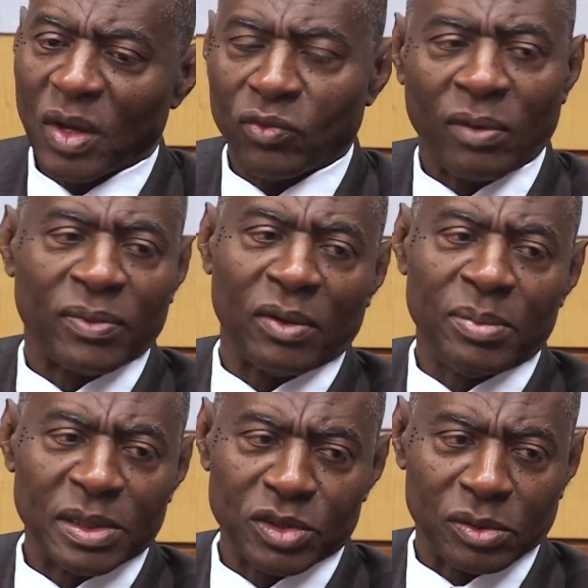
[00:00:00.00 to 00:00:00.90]
dropped off
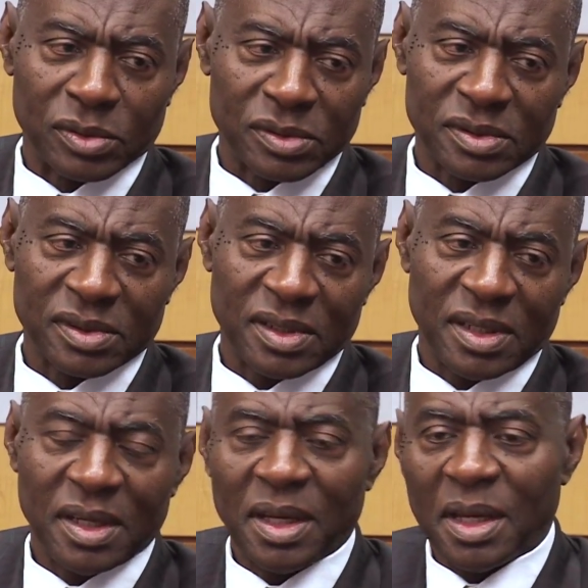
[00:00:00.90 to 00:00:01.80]
my shoulders.
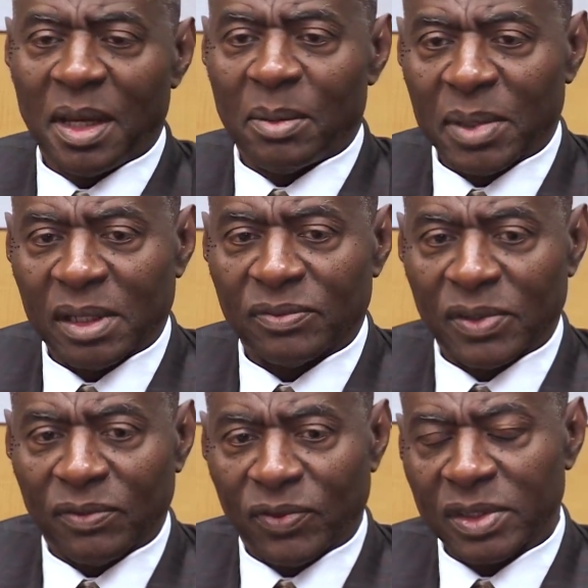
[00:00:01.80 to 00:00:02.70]
Because for
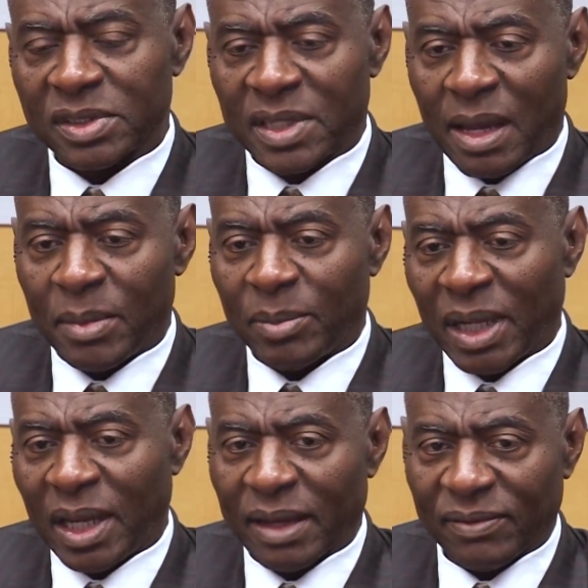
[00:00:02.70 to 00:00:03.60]
the first time in my
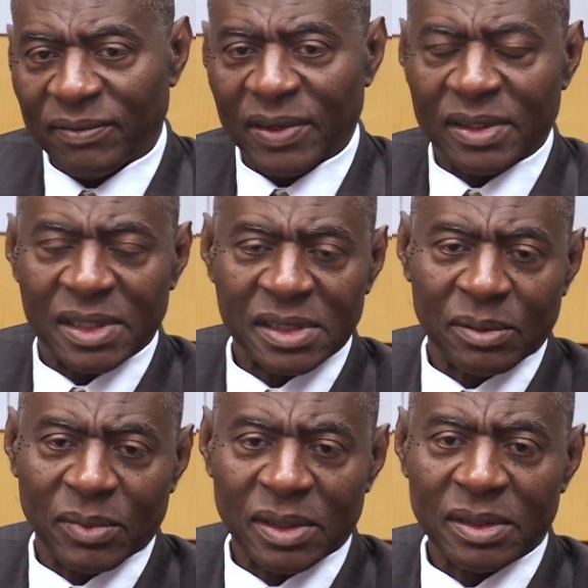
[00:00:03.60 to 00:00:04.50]
life, I felt that
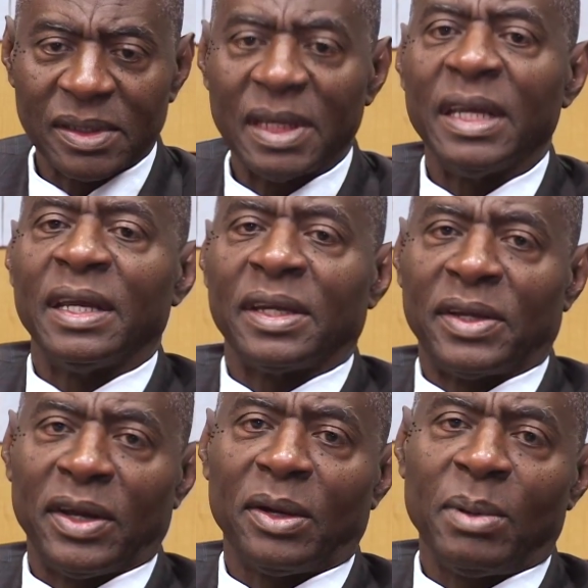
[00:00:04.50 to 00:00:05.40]
someone
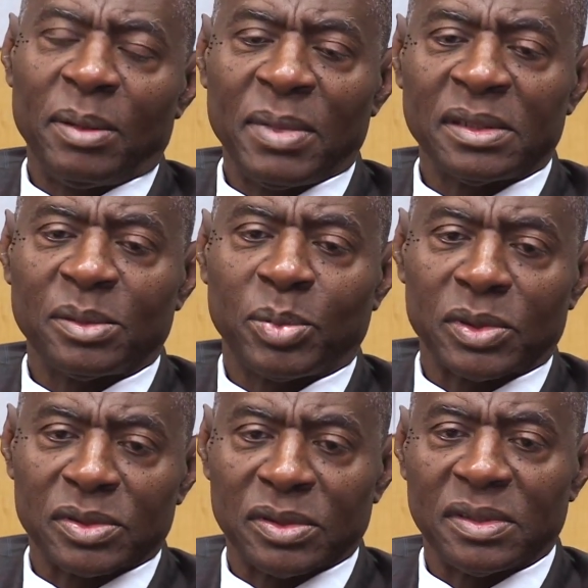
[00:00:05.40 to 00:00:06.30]
cared about me as a
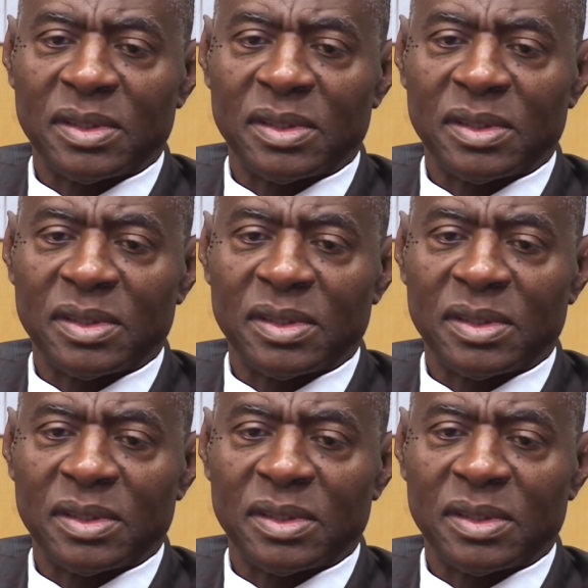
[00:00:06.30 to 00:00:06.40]
person.